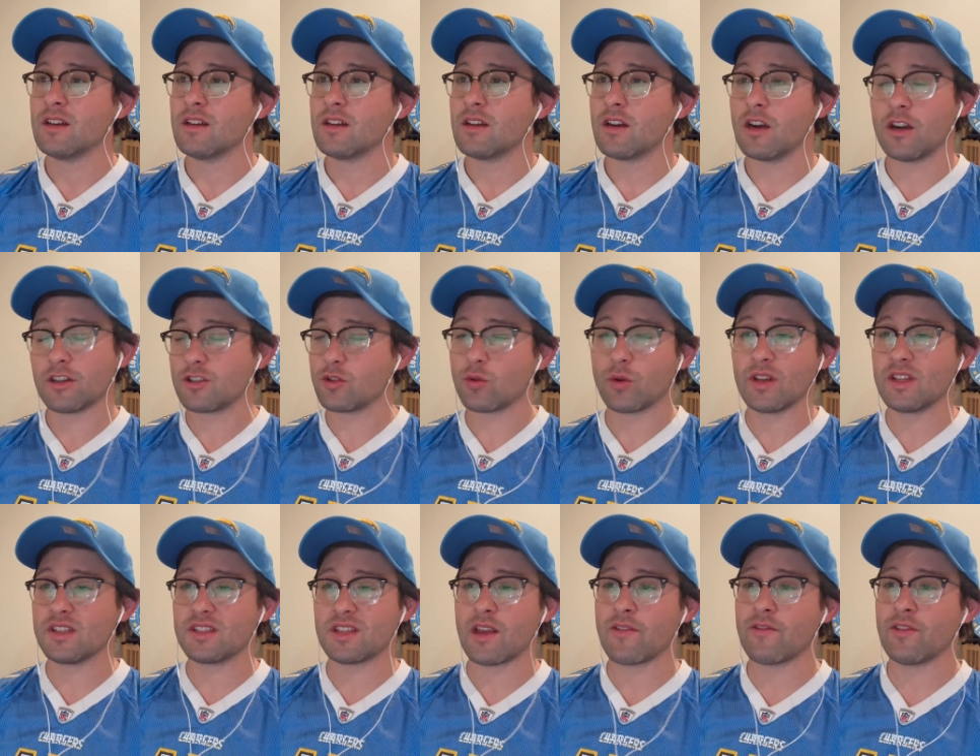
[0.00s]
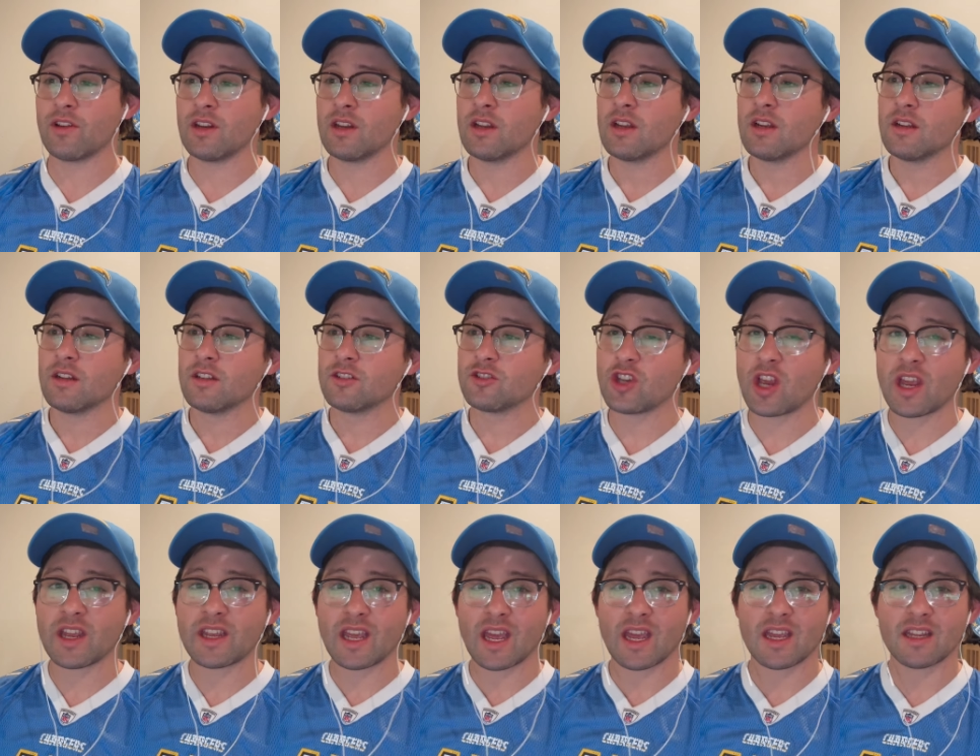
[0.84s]
or 27.
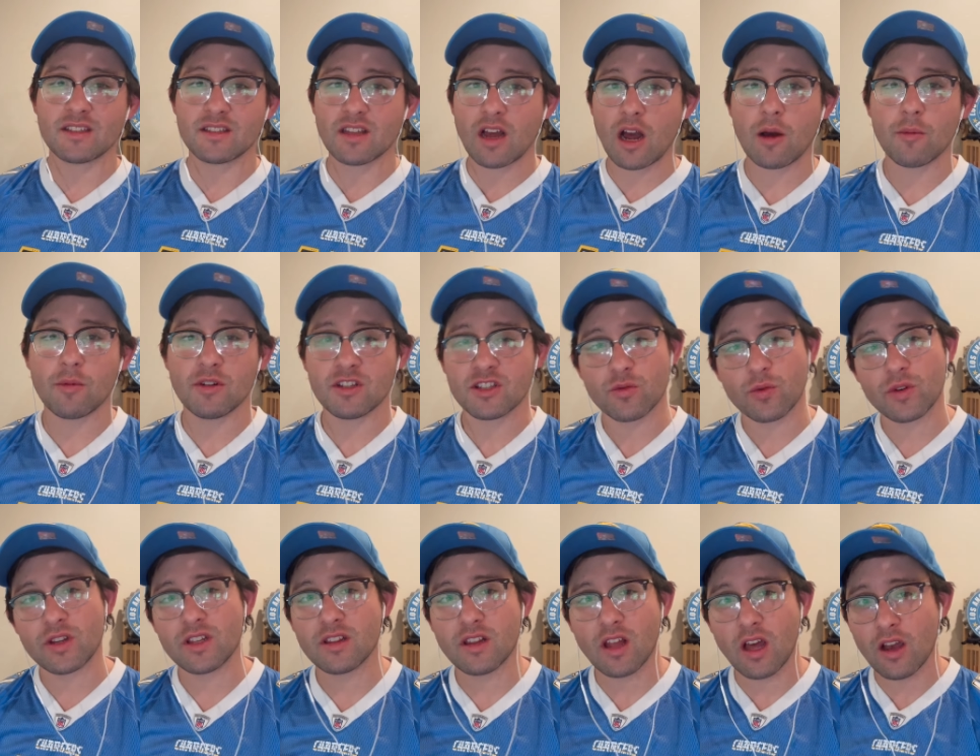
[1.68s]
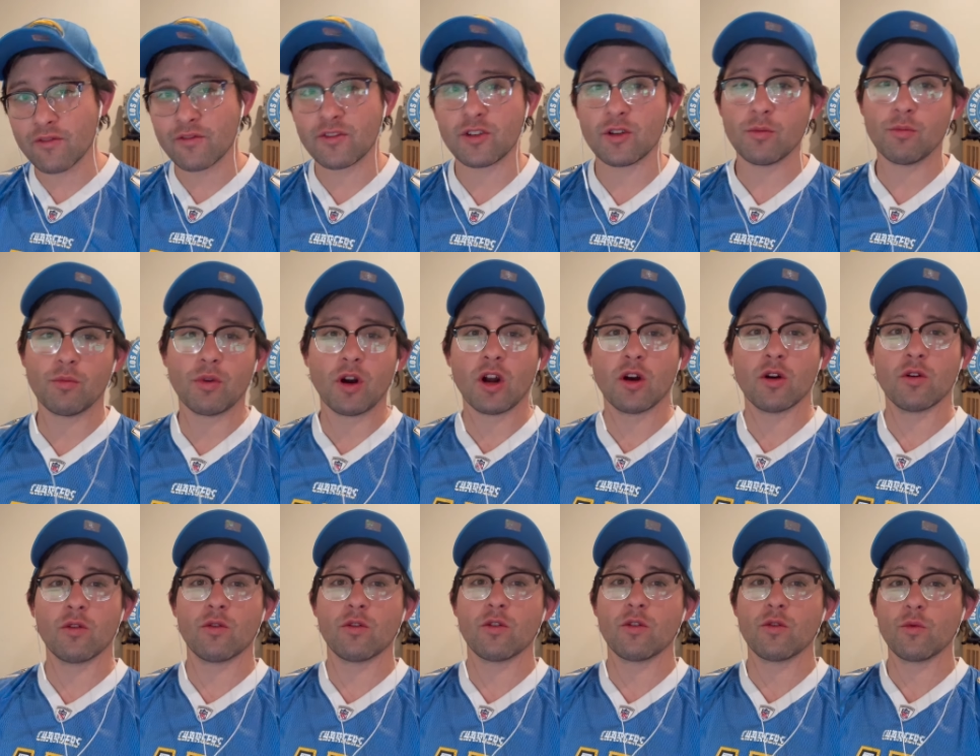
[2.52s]
J.K. Dobbins, we love you,
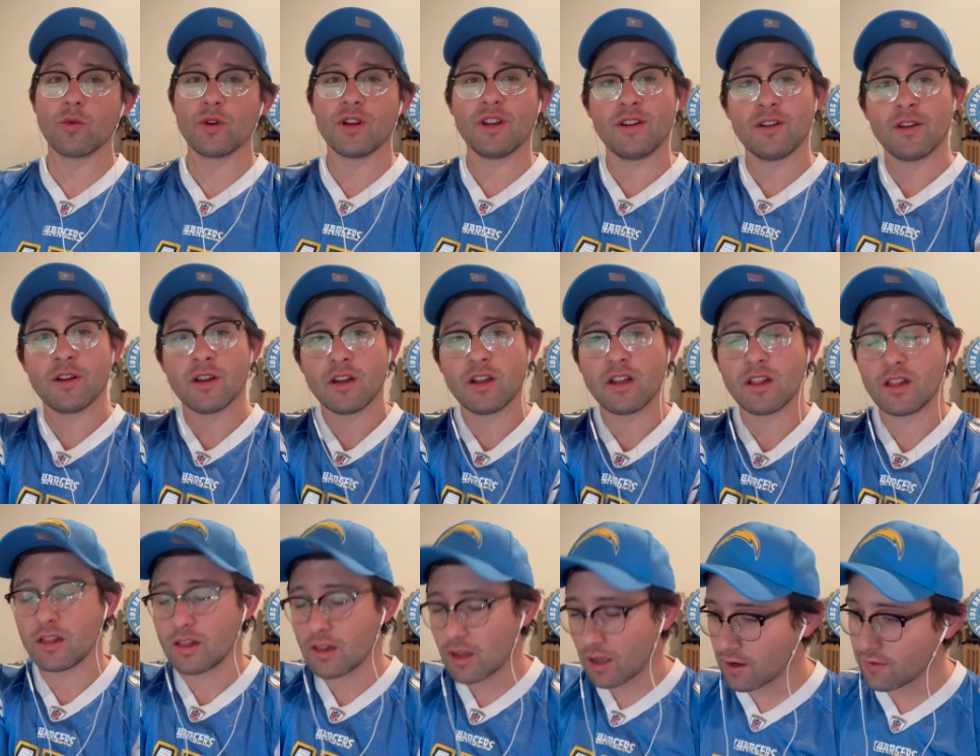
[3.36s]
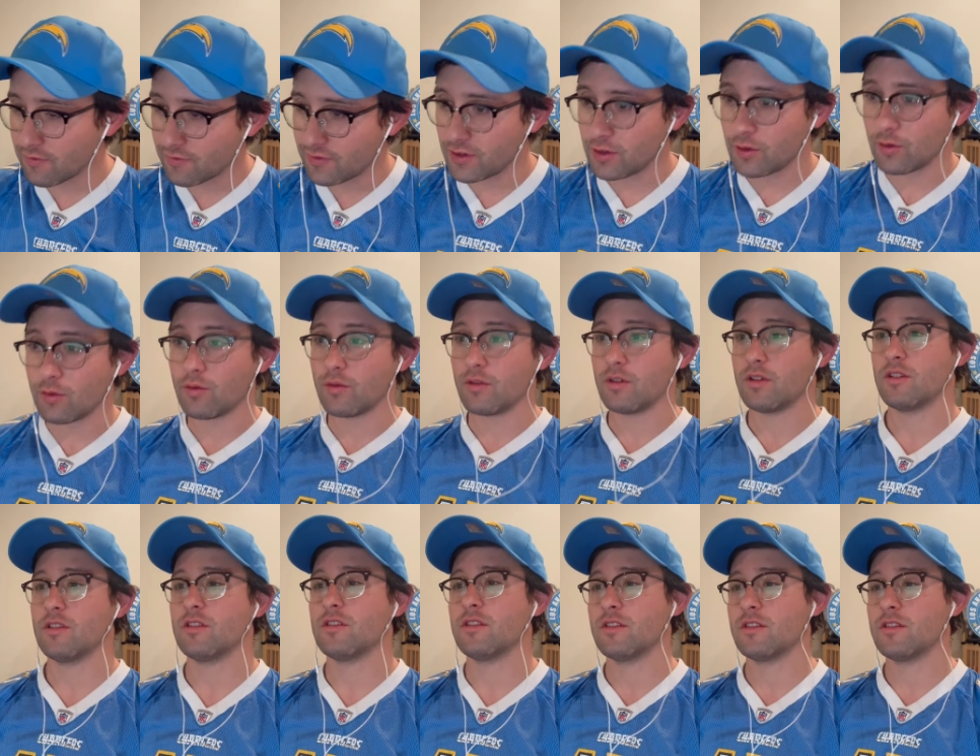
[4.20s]
bro. We love you,
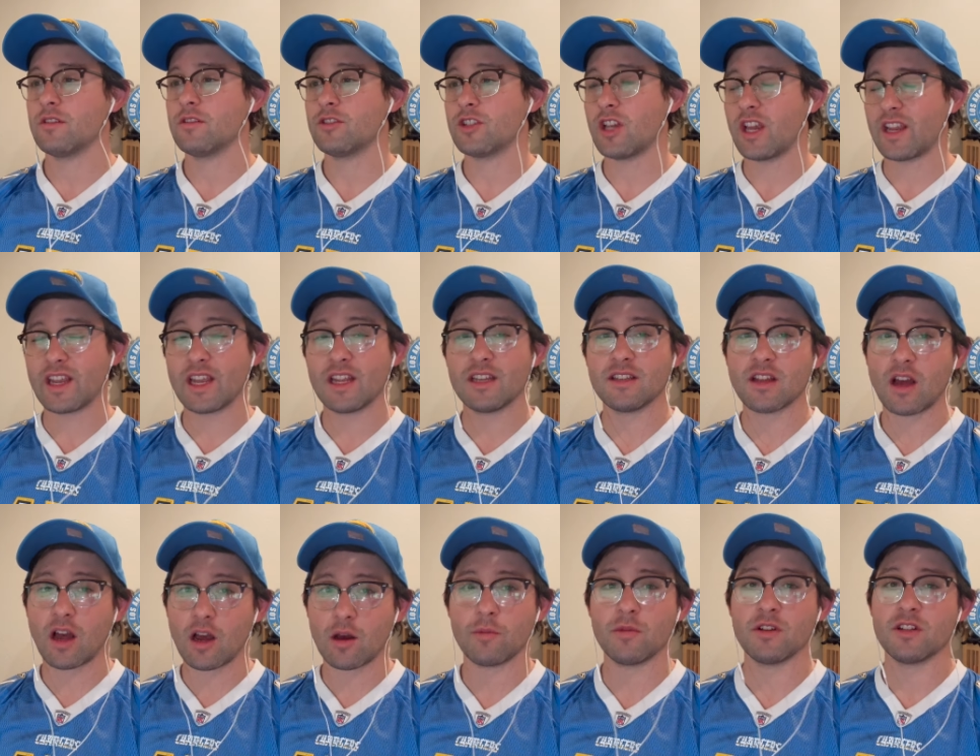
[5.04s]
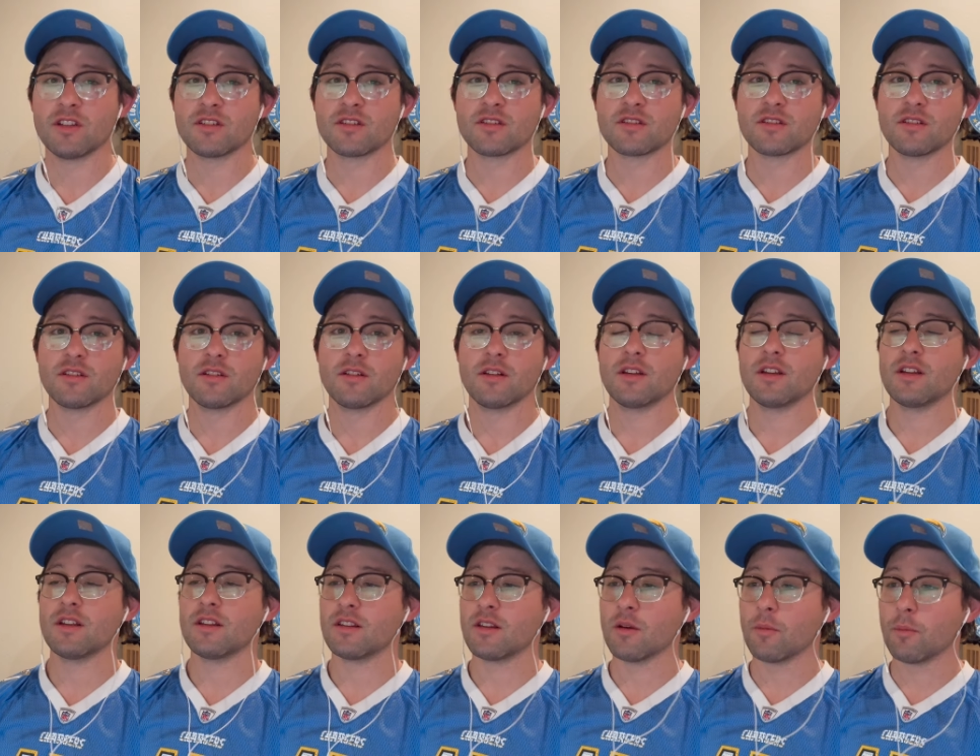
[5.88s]
J.K. Dobbins,
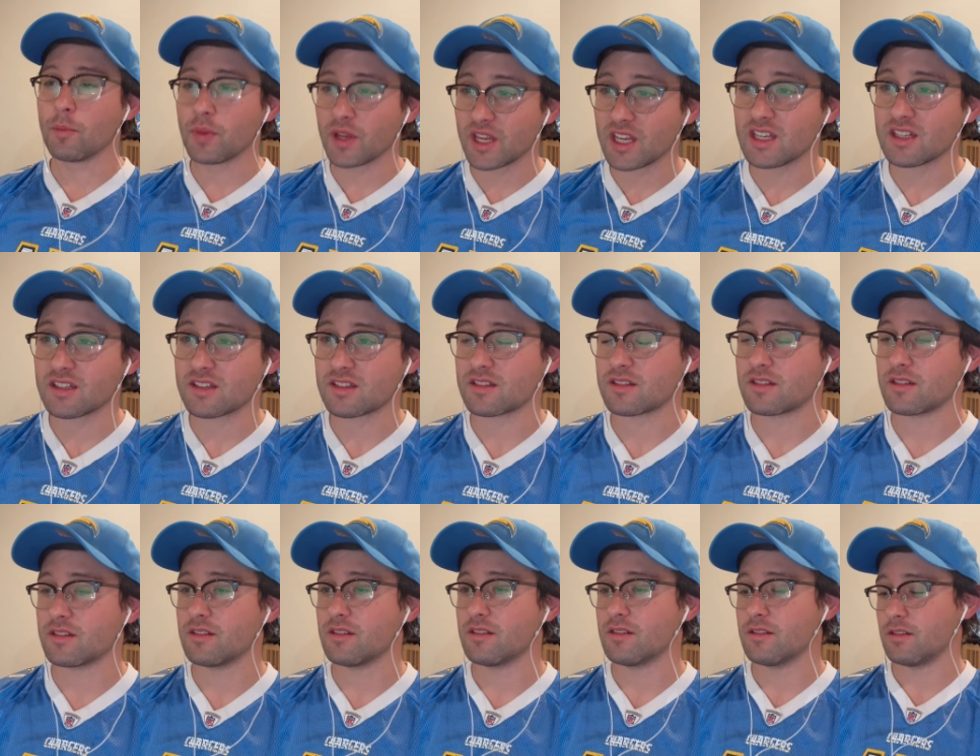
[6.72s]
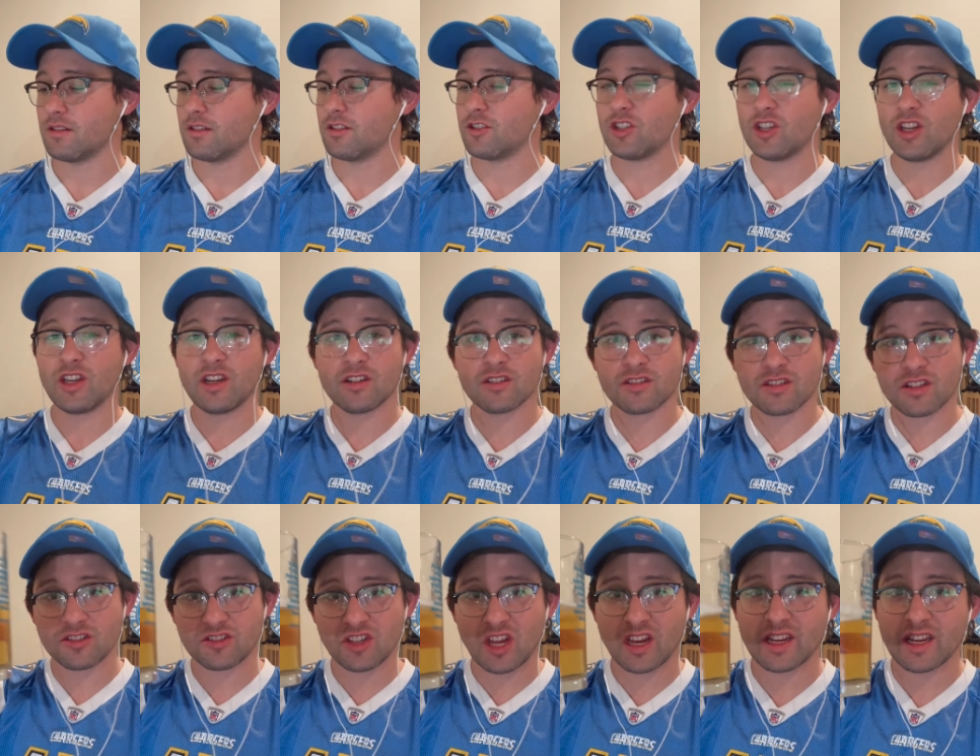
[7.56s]
the beast. Cheers to
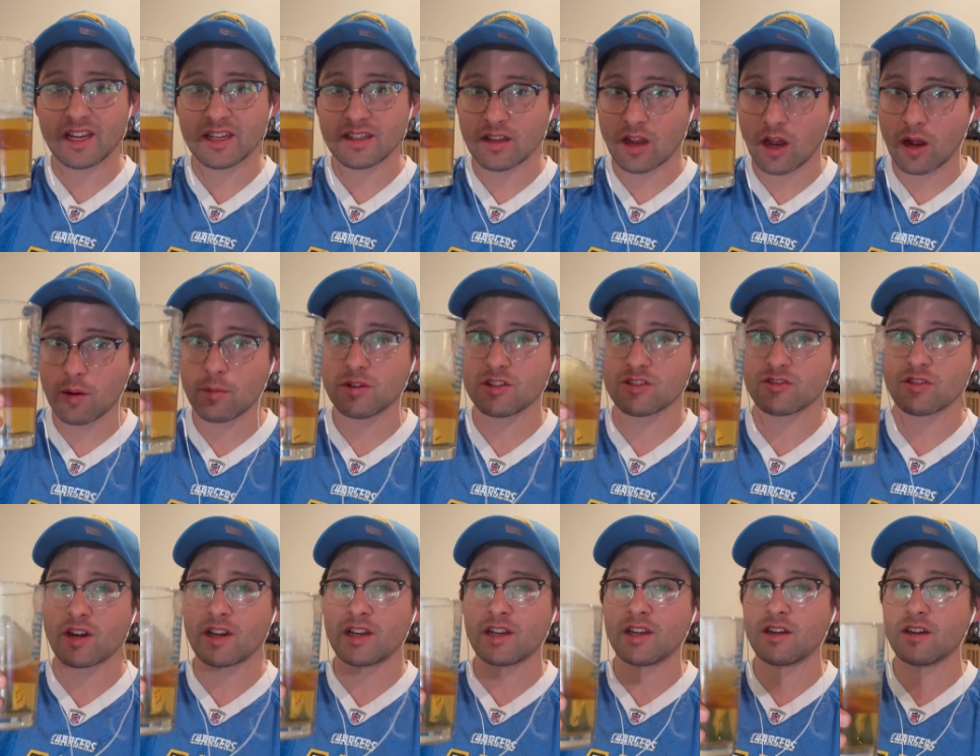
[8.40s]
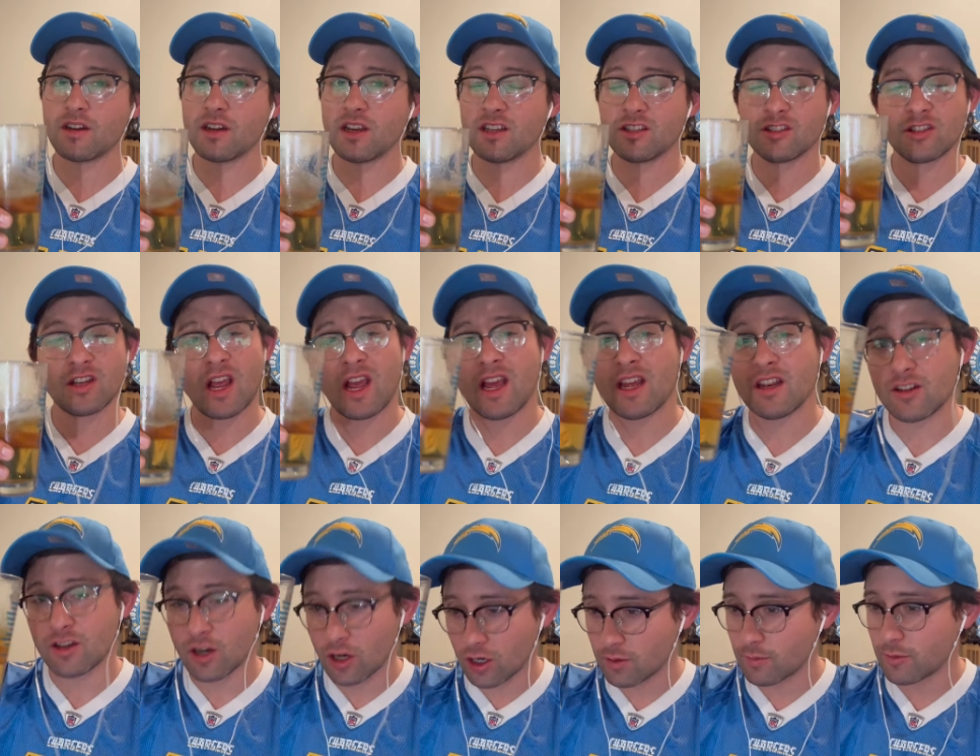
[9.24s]
J.K. Dobbins right here
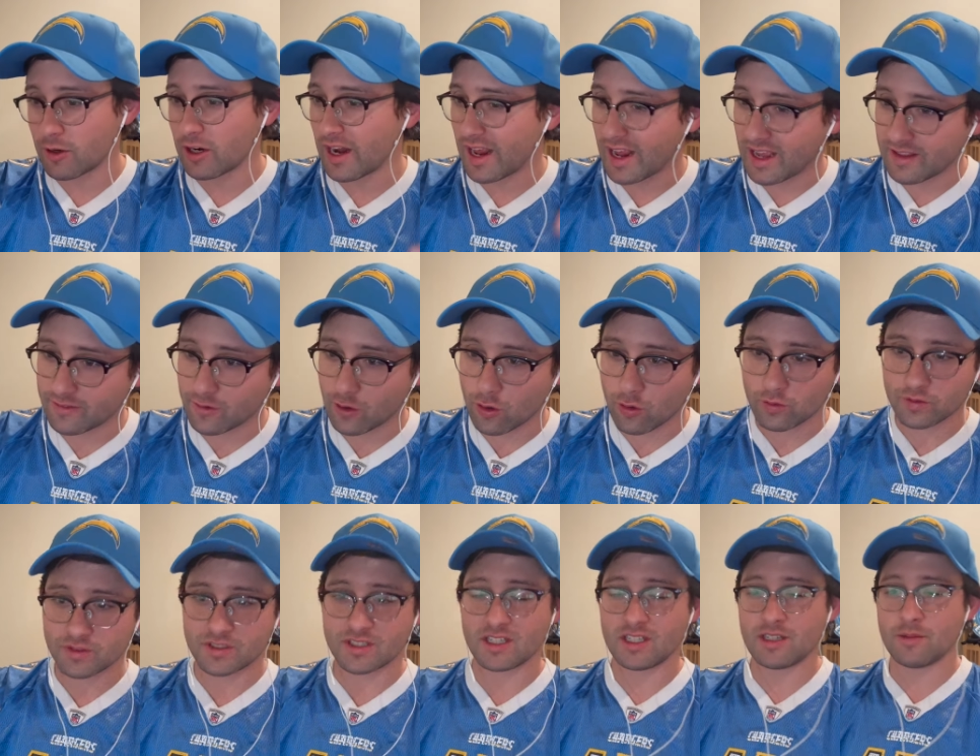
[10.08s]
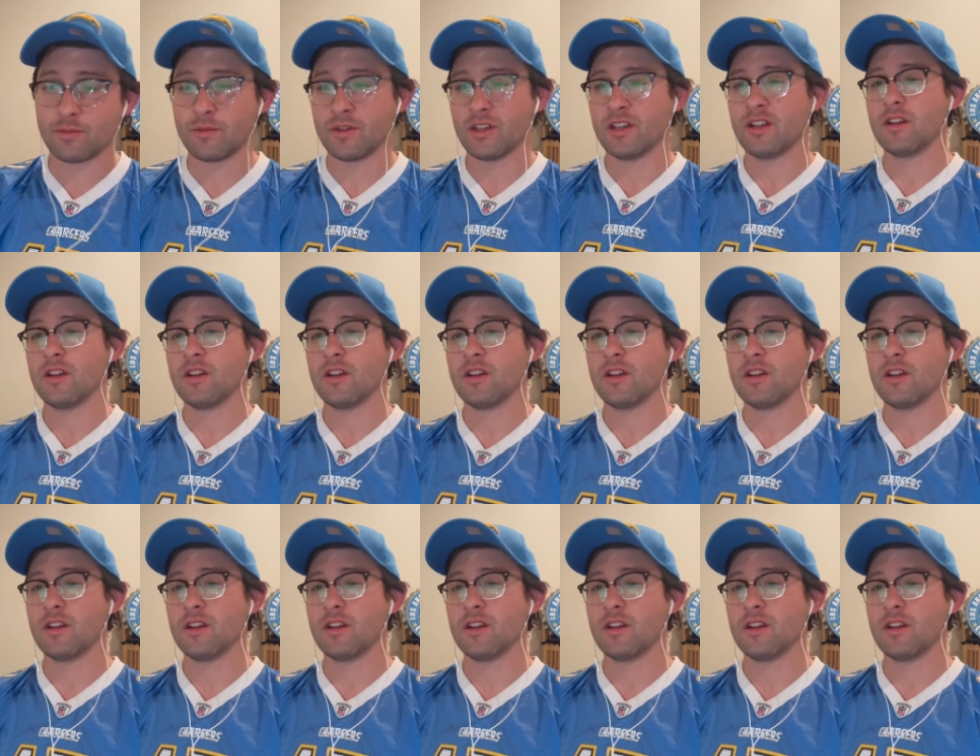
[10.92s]
and Herbert and the whole team.